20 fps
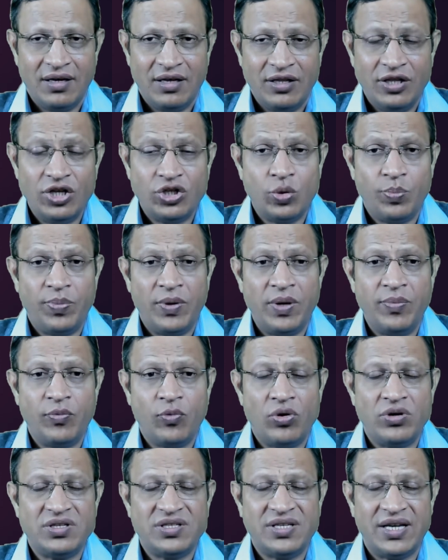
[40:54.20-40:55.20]
the Supreme
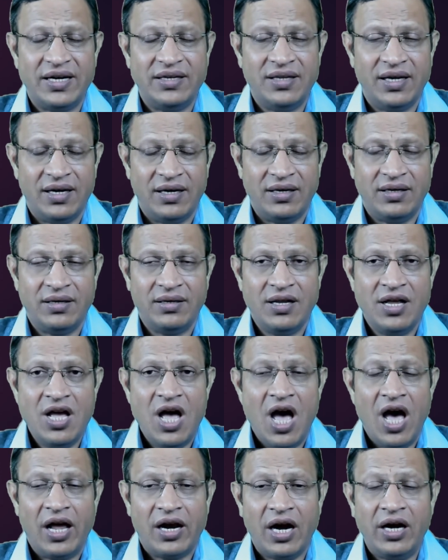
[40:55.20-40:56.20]
Court said that
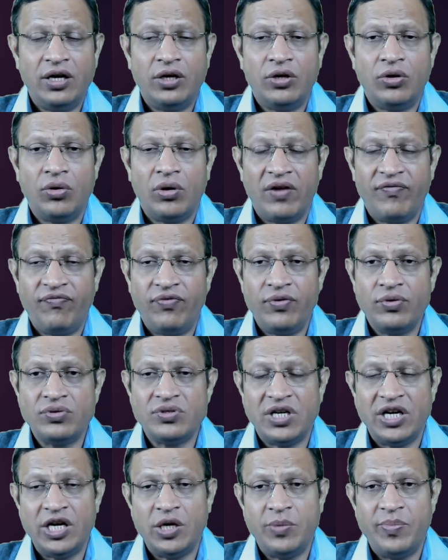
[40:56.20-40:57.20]
Right to refuse
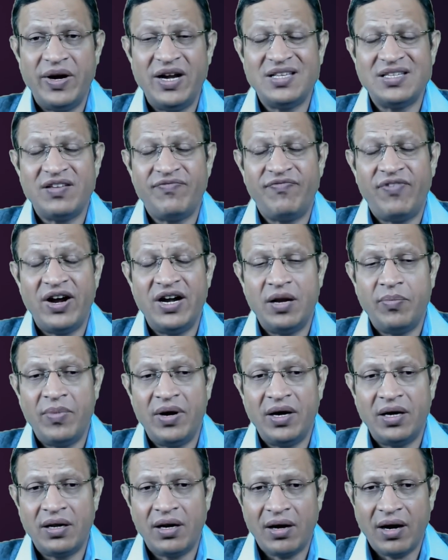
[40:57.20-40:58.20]
treatment is a
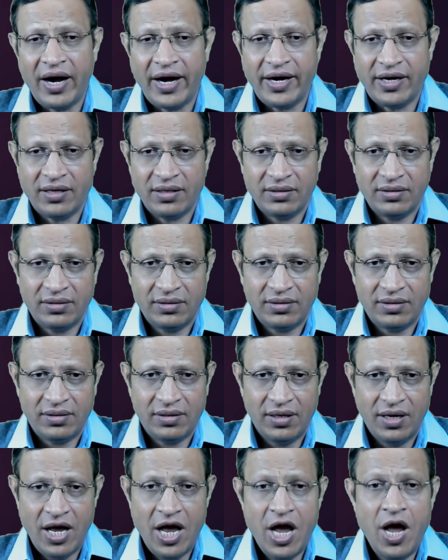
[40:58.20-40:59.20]
fundamental right.
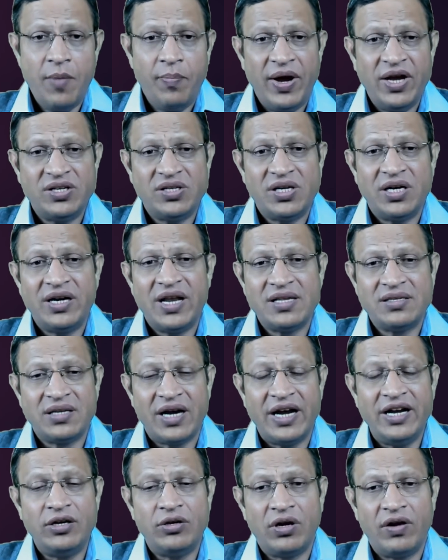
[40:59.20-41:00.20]
Patient has
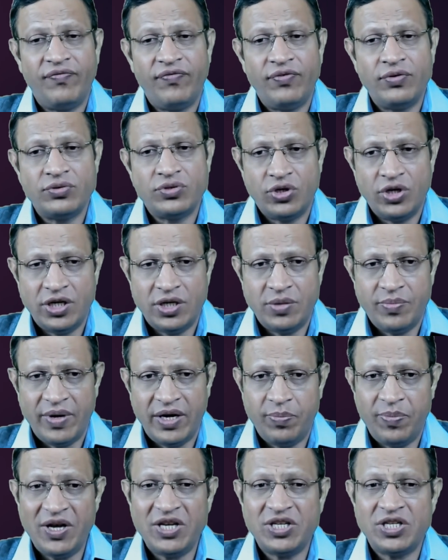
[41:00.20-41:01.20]
right to refuse
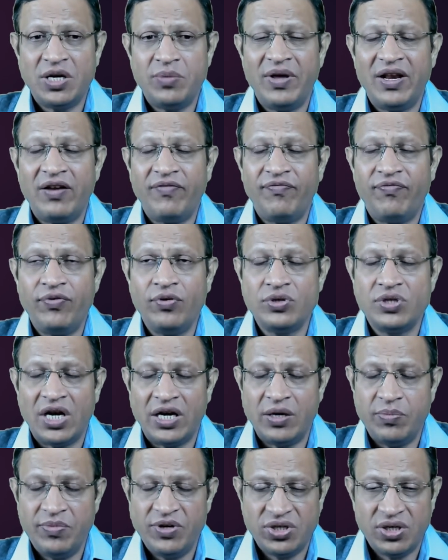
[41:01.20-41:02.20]
treatment. Patient may refuse
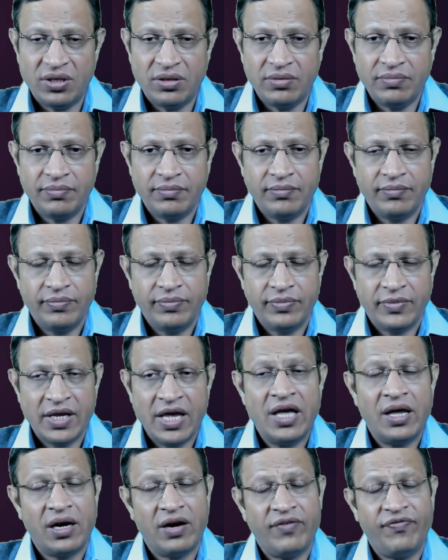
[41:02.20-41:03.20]
admission,
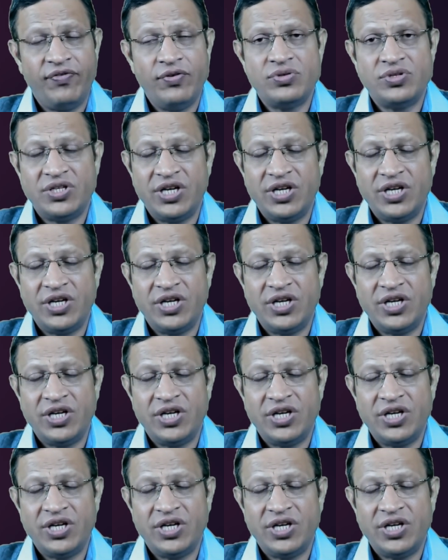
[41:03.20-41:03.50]
refuse